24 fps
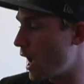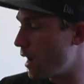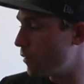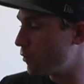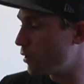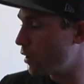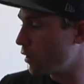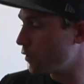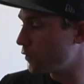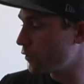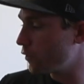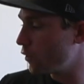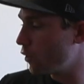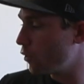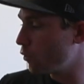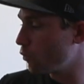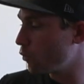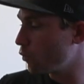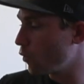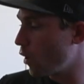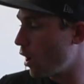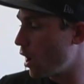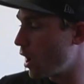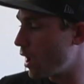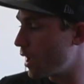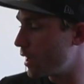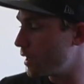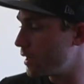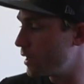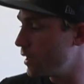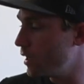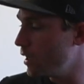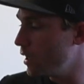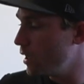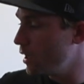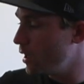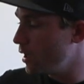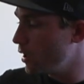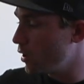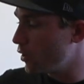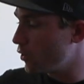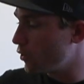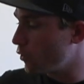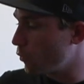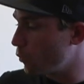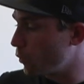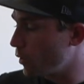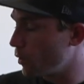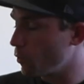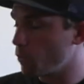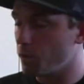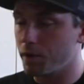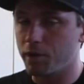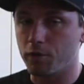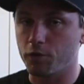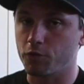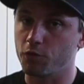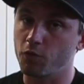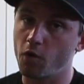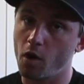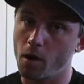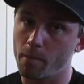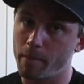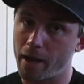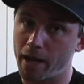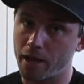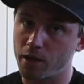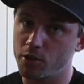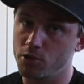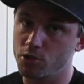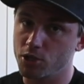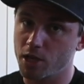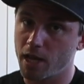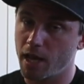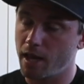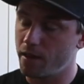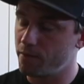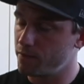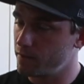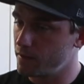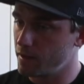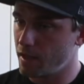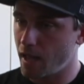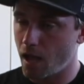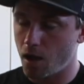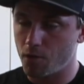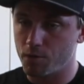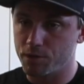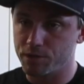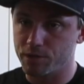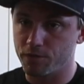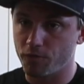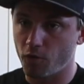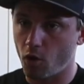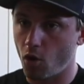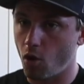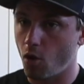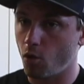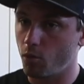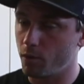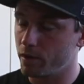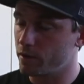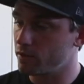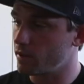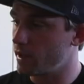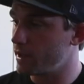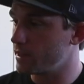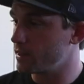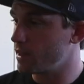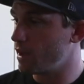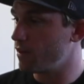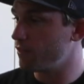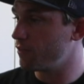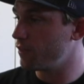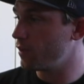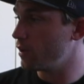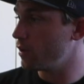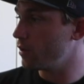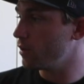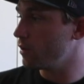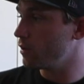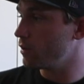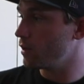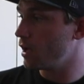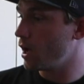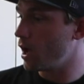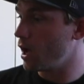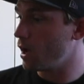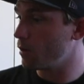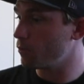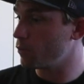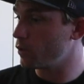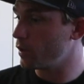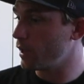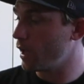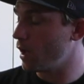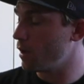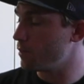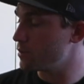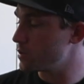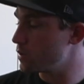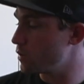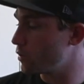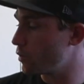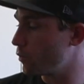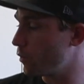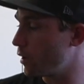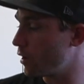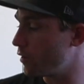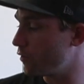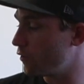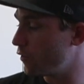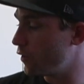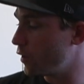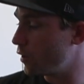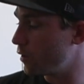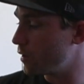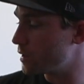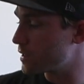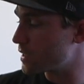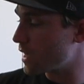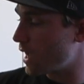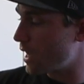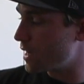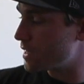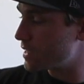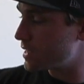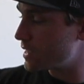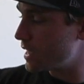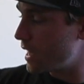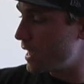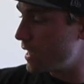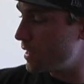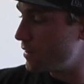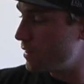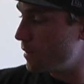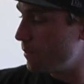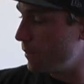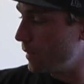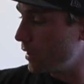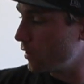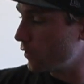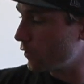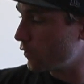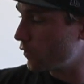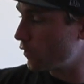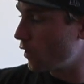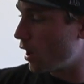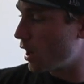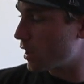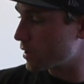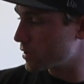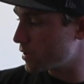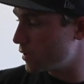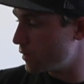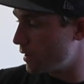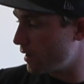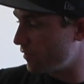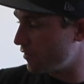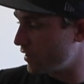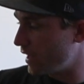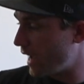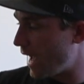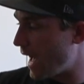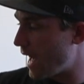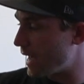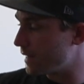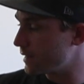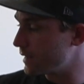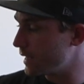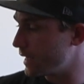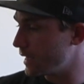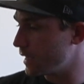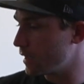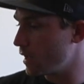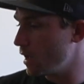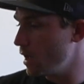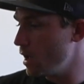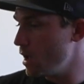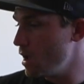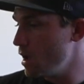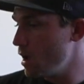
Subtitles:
I would also run the rear wheel as far back as you can. Kawas have always liked that feel. Really helps with the rear end feel. It's kind of set in the middle stock, so definitely add a link.